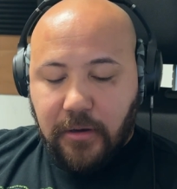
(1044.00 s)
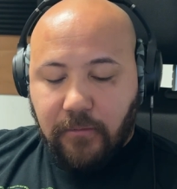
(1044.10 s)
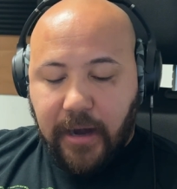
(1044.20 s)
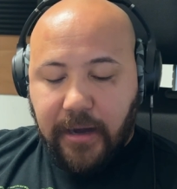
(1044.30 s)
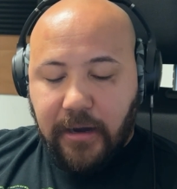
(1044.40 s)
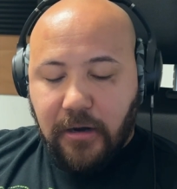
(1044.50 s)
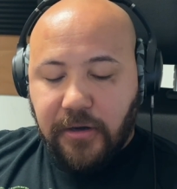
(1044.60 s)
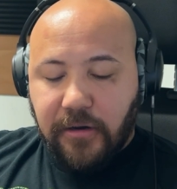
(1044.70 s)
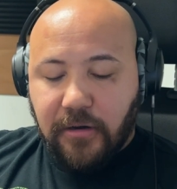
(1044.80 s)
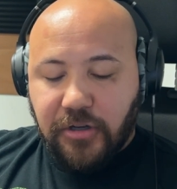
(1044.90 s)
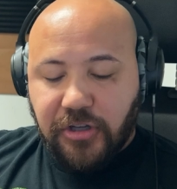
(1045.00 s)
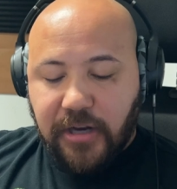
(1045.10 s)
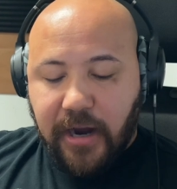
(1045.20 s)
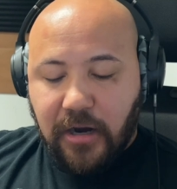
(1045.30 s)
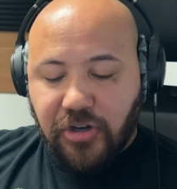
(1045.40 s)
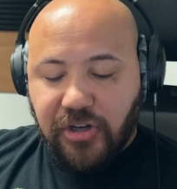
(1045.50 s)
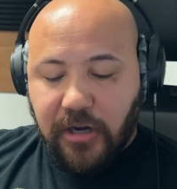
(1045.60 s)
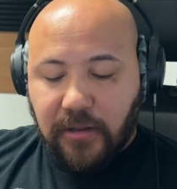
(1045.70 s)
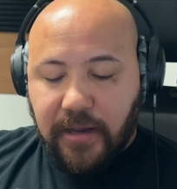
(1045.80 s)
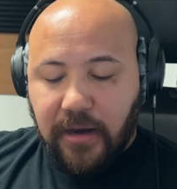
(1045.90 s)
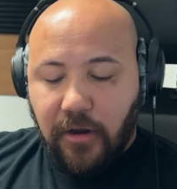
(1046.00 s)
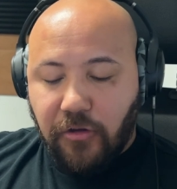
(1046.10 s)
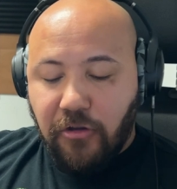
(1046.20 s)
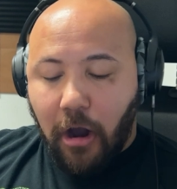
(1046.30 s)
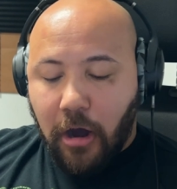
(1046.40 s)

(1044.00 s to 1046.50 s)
right here. You can go to share link,